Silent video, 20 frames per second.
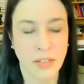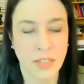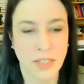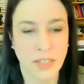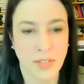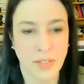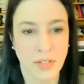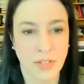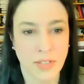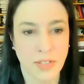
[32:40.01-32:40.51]
cause
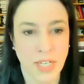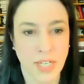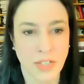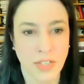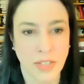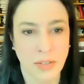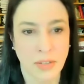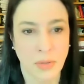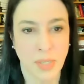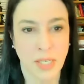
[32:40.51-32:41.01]
like there's
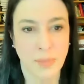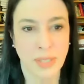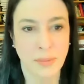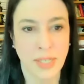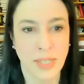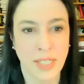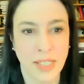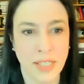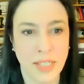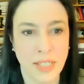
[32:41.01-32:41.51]
actually quite a bit of
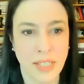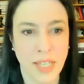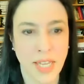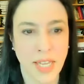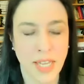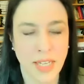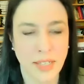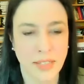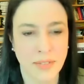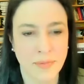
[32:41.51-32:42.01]
money in
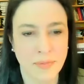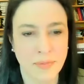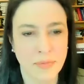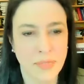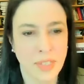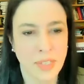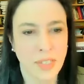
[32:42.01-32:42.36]
that. And